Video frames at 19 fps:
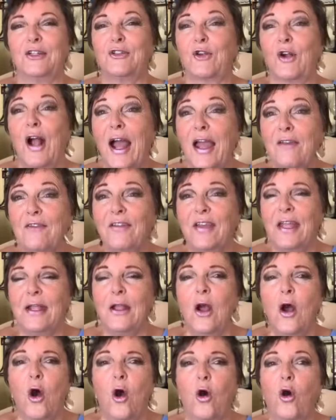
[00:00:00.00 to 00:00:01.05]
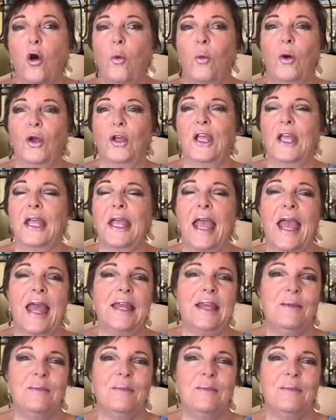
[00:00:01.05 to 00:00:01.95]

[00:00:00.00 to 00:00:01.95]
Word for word: driving or working any